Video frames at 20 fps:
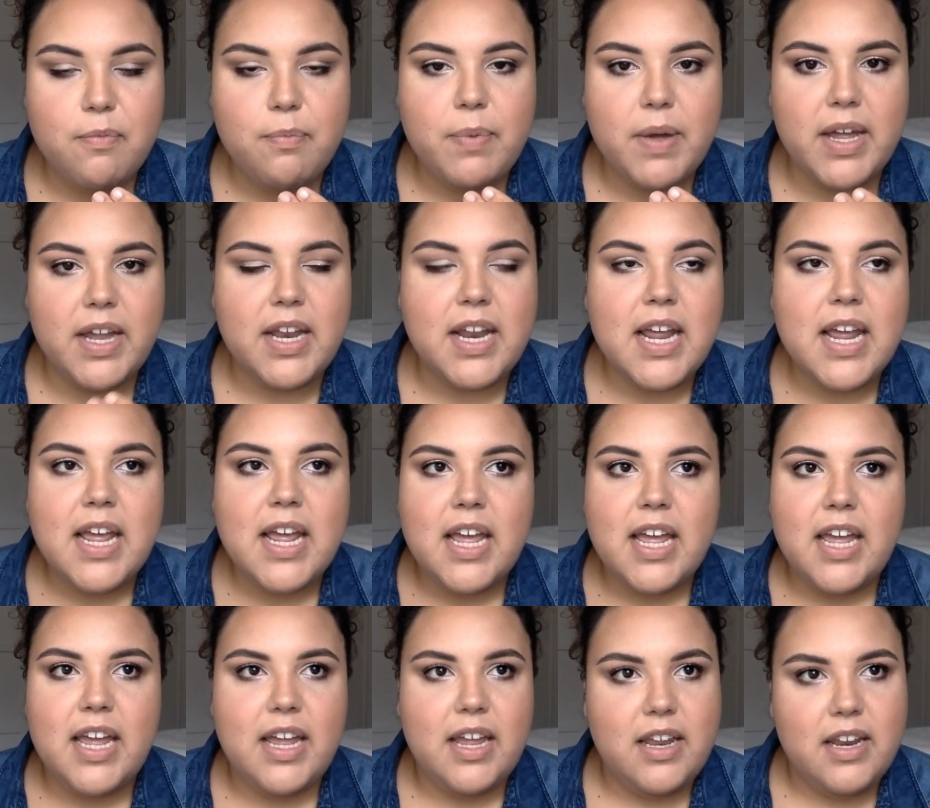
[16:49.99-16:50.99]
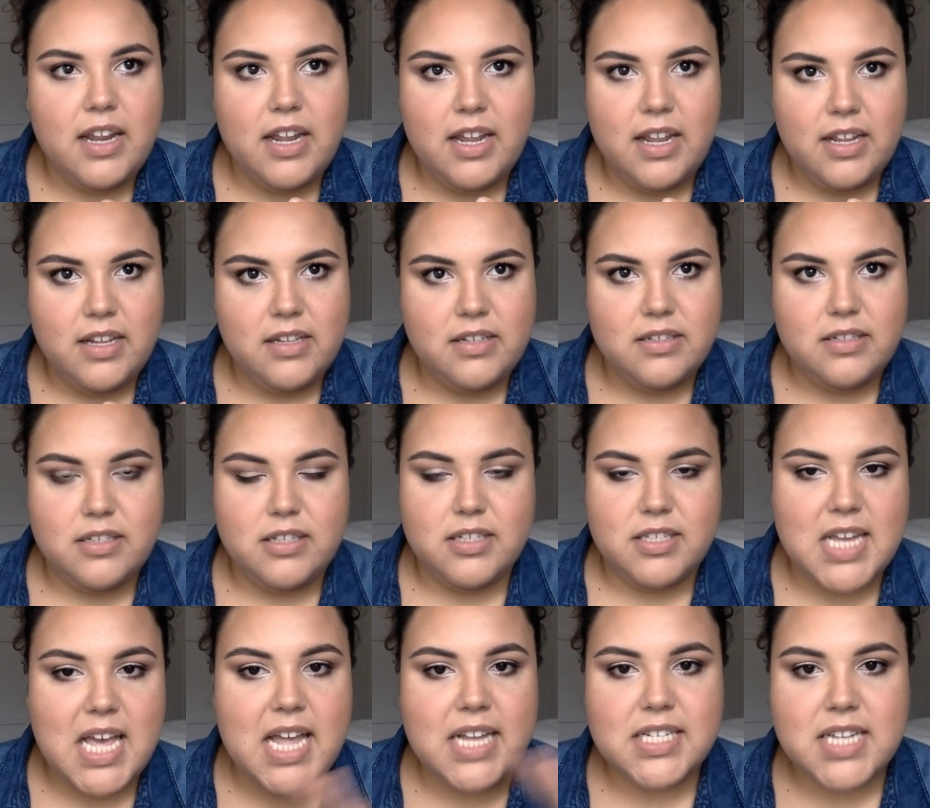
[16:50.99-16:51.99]
but it is
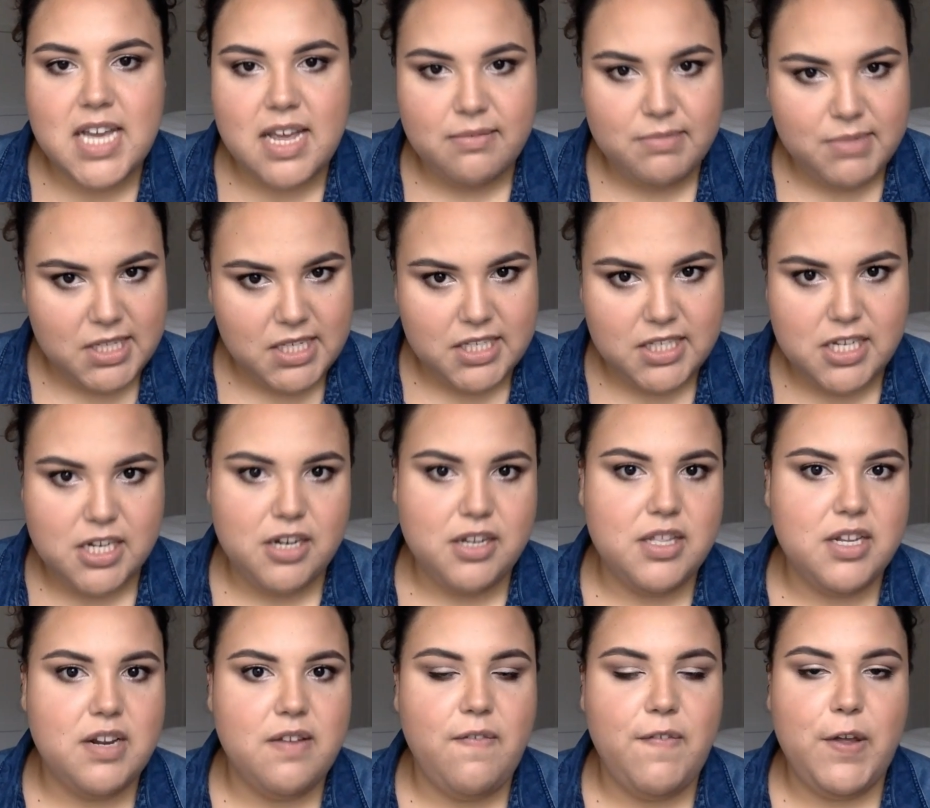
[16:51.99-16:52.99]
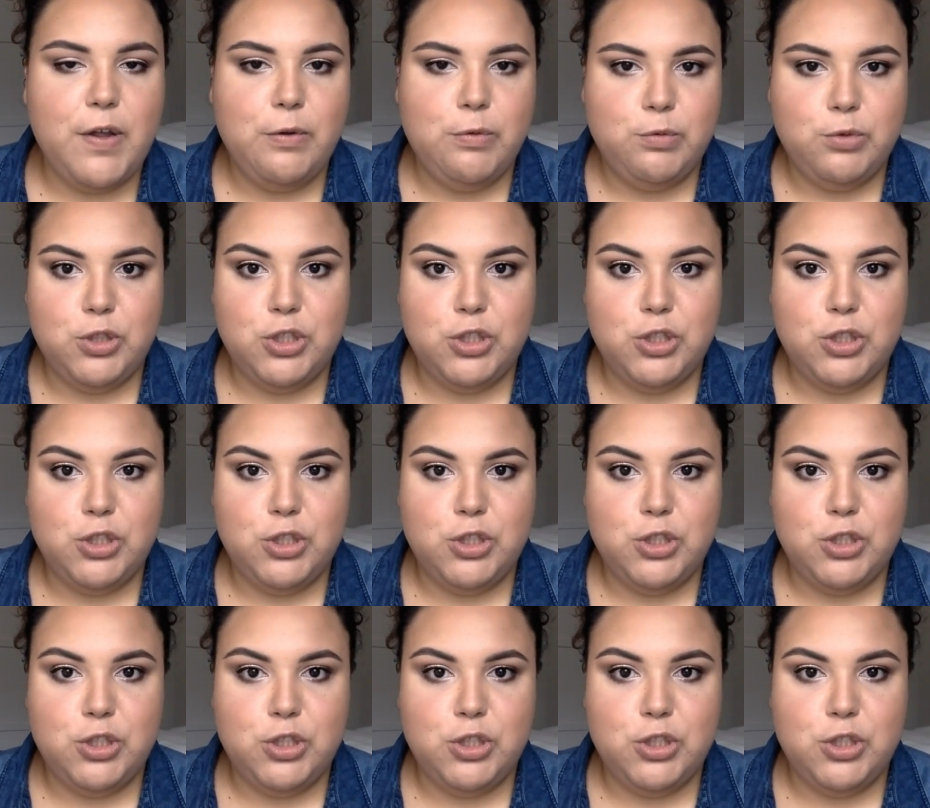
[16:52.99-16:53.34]
10 times easier than if you